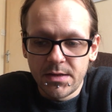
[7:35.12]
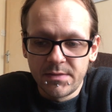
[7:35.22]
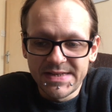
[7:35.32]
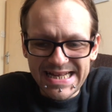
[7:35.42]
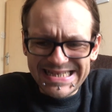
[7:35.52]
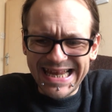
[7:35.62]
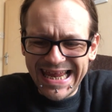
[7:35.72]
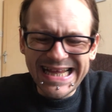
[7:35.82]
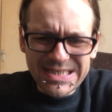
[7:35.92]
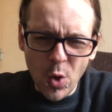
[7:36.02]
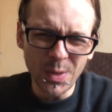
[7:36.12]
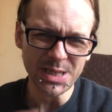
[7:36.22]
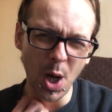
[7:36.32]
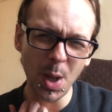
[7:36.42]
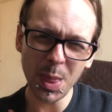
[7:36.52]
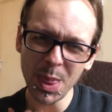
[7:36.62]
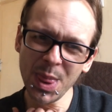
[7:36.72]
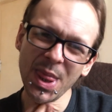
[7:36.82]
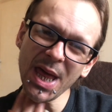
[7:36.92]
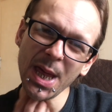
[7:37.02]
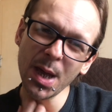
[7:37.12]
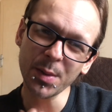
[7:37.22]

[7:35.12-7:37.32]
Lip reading: In the sense that it is always on there,